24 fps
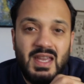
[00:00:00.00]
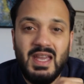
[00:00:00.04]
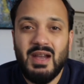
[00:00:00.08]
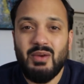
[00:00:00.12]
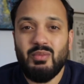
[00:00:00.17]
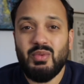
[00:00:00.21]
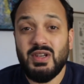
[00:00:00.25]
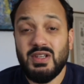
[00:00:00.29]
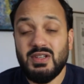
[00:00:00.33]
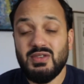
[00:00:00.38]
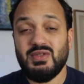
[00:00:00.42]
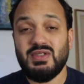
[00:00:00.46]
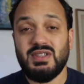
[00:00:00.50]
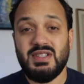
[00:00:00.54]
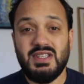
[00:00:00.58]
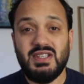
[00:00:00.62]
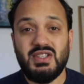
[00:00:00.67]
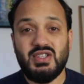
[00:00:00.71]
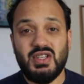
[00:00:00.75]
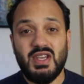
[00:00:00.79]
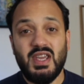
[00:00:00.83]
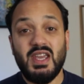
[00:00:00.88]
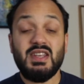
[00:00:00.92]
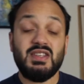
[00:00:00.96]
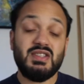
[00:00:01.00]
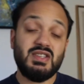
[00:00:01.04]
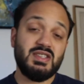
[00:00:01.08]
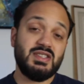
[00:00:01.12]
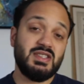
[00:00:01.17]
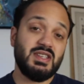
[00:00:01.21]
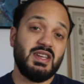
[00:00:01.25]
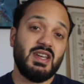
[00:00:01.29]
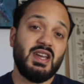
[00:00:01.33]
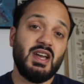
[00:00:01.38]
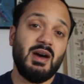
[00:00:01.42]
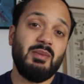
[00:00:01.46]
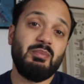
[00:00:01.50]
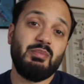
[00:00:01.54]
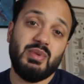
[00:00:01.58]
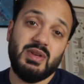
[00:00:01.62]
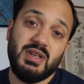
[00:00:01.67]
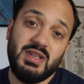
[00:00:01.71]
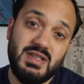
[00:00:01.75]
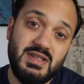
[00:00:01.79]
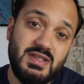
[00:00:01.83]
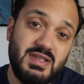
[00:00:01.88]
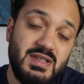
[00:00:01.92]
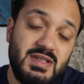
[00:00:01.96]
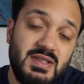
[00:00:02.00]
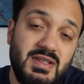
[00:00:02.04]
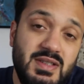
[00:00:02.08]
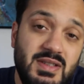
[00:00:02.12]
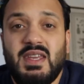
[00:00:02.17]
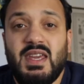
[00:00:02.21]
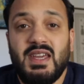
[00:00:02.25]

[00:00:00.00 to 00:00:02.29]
And we do see changes in companies.